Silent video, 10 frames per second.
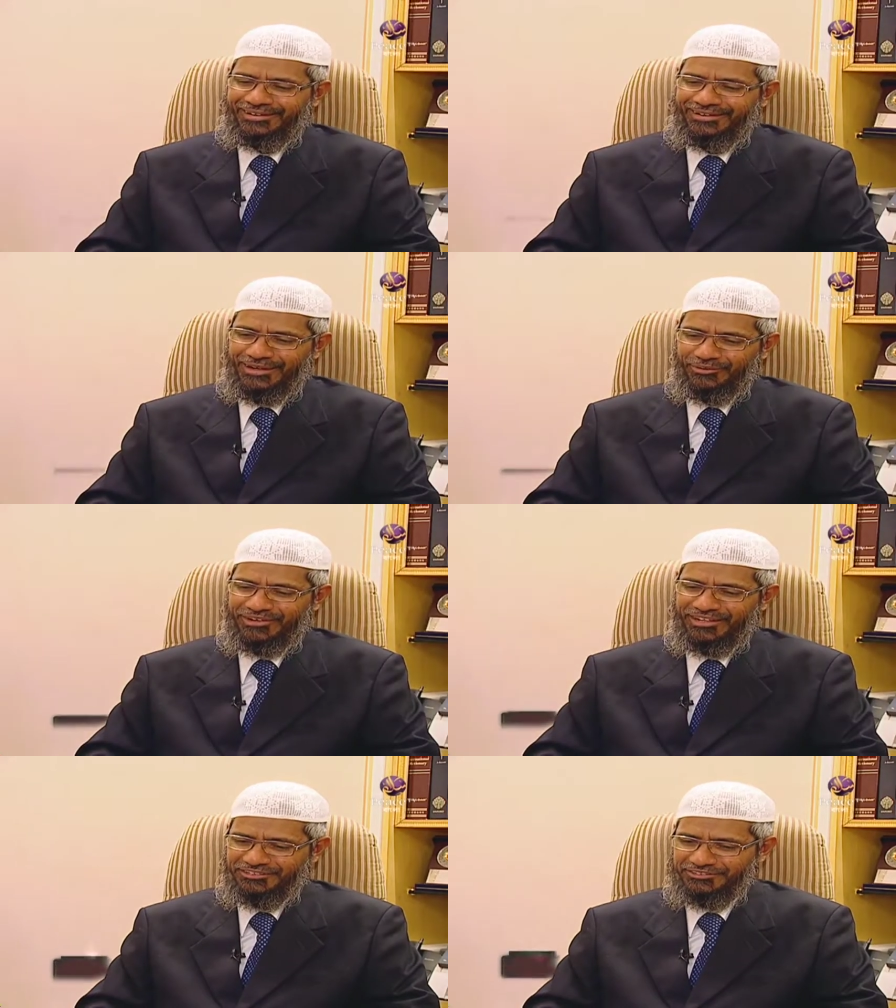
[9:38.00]
And
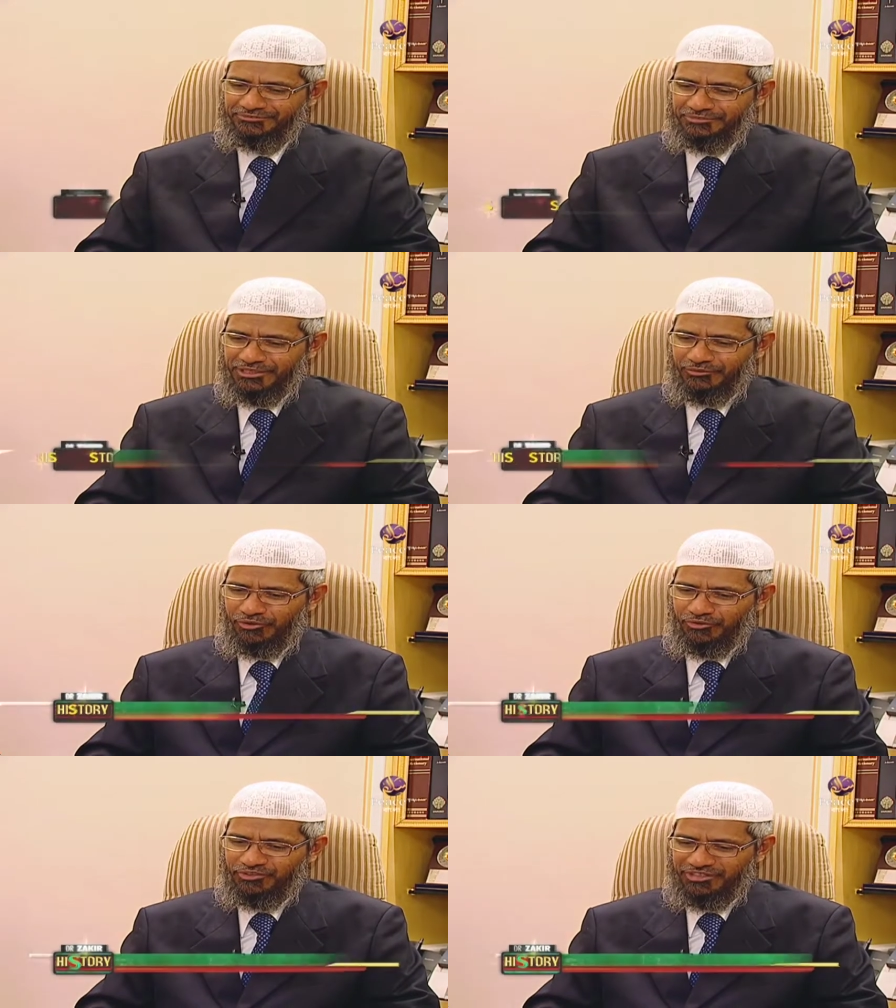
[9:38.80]
anyone asked me
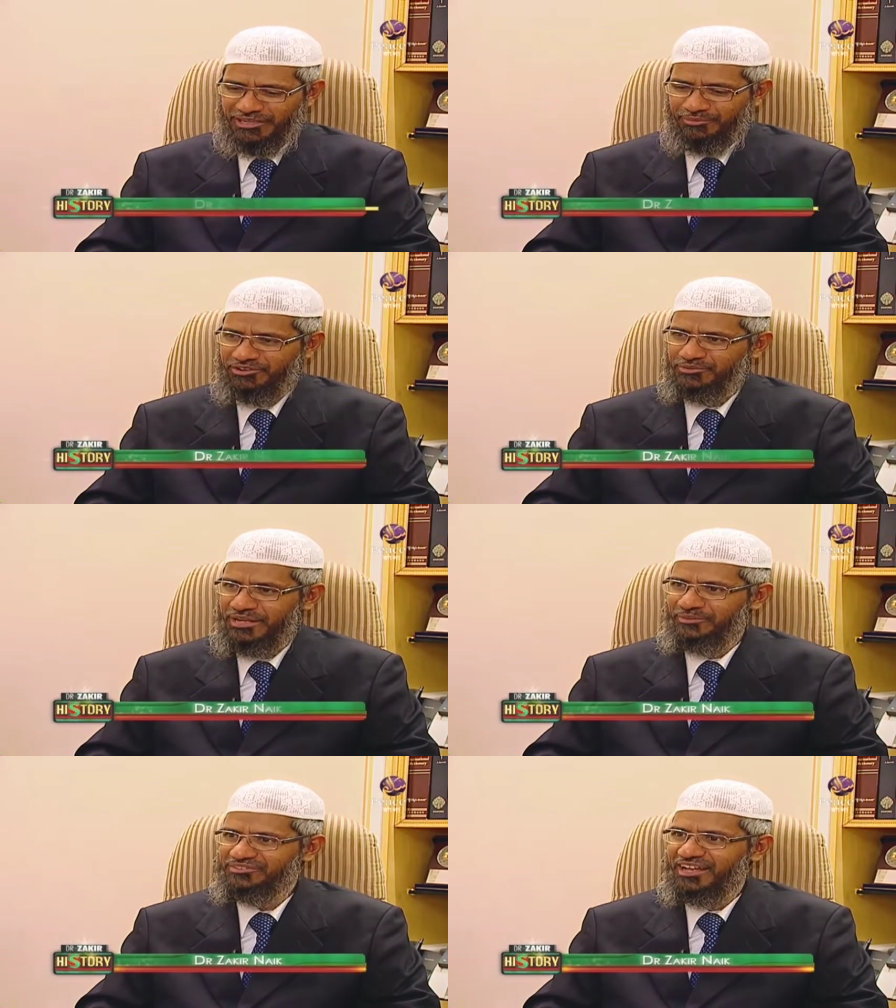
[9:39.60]
the, what was the name, I
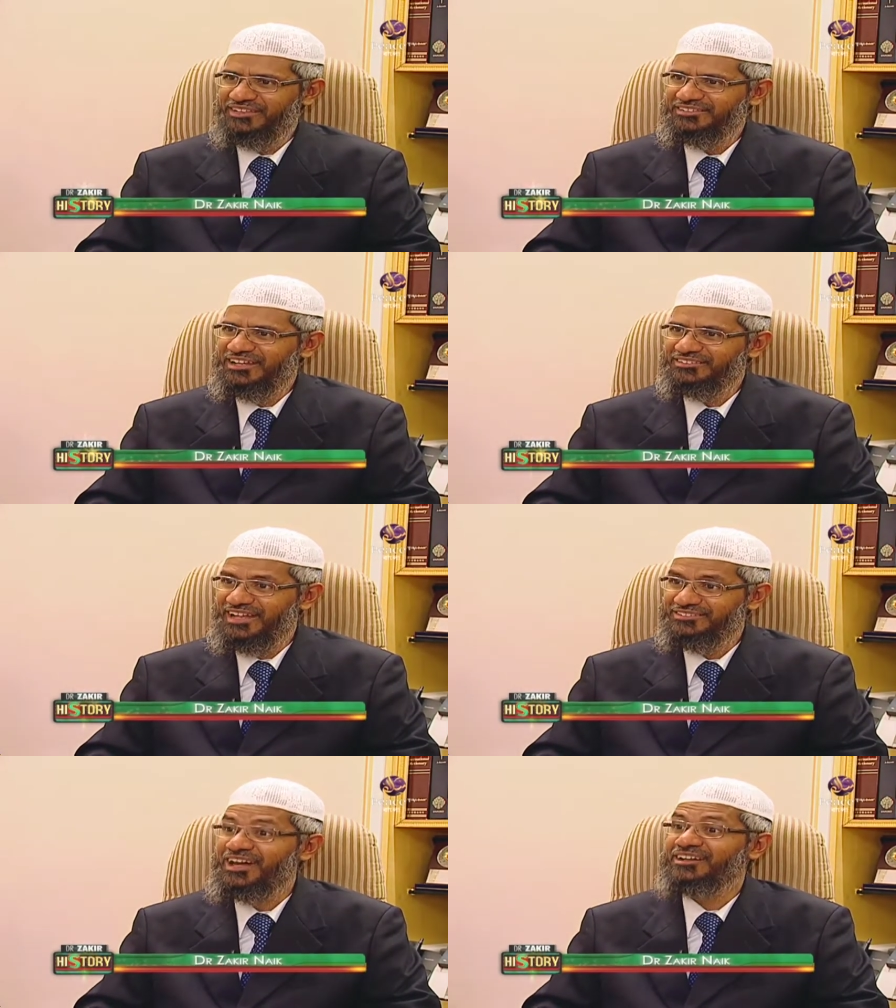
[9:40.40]
my name is Zah, Zah,
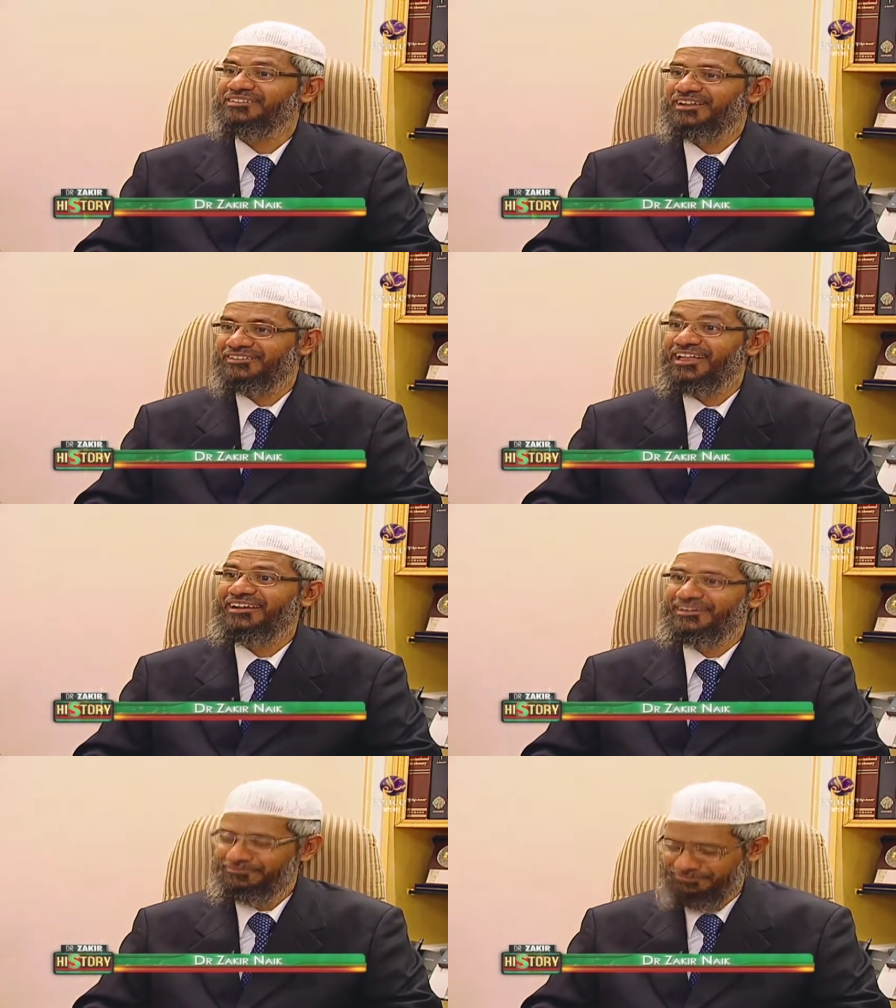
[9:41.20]
Zah, Zah, Zah,
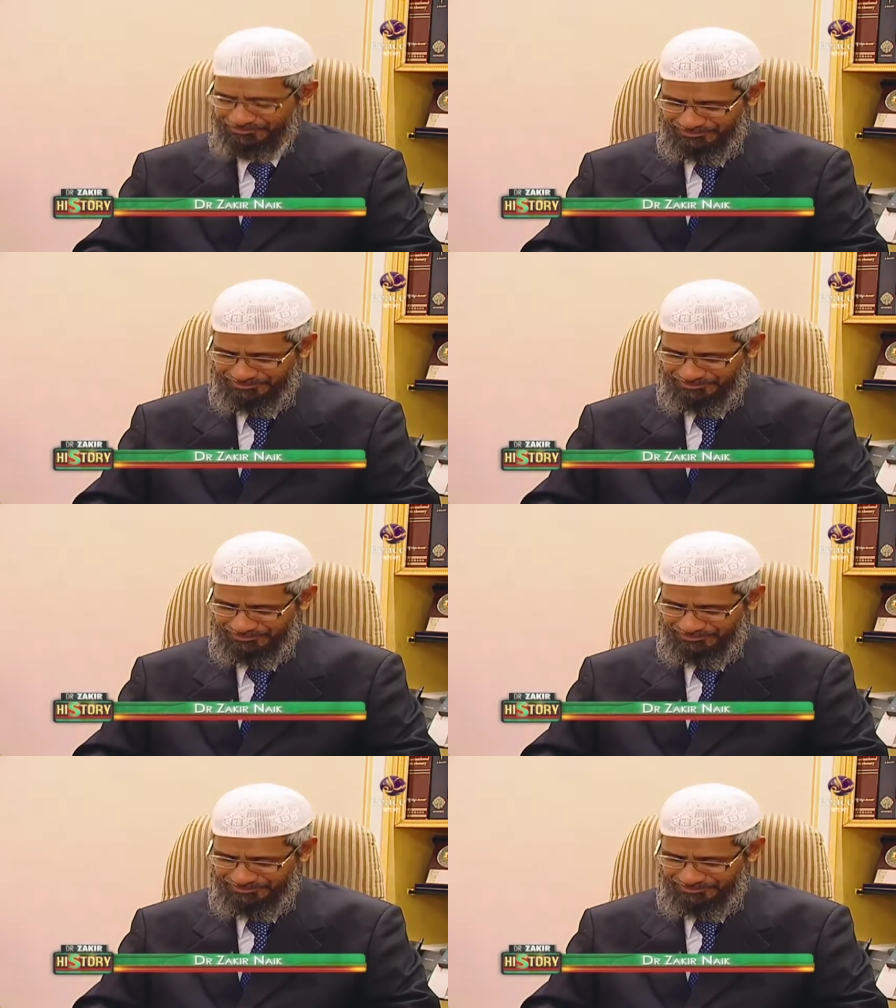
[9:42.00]
Zakir.